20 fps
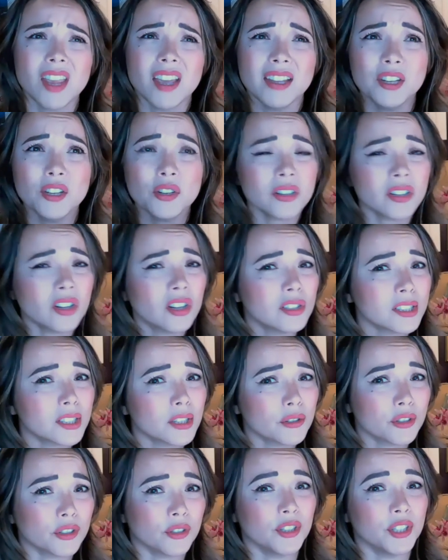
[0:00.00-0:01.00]
and who can
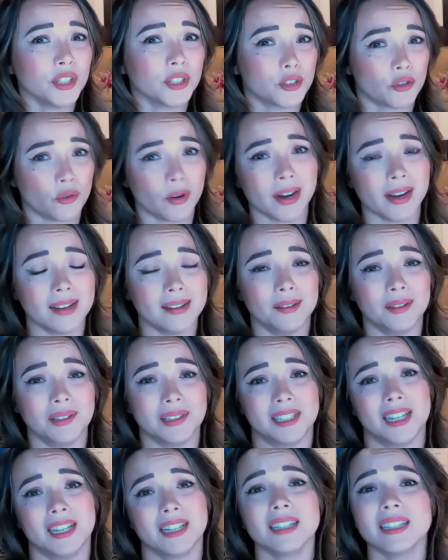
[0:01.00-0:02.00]
also shoot you straight,
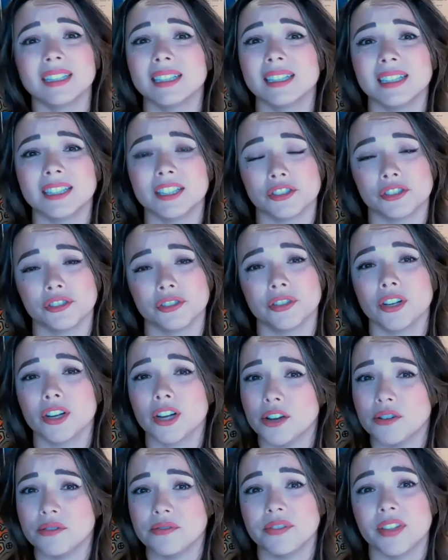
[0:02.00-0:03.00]
who's not going to
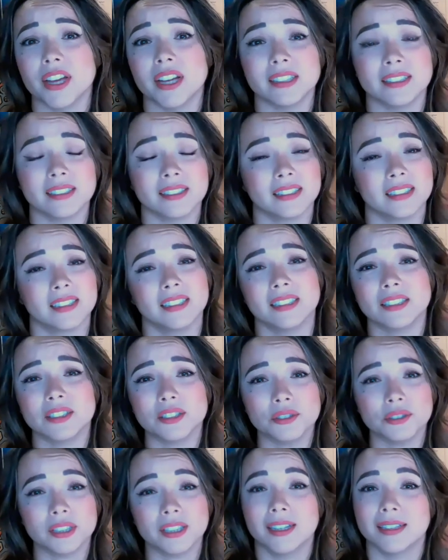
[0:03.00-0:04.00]
sugarcoat things and who's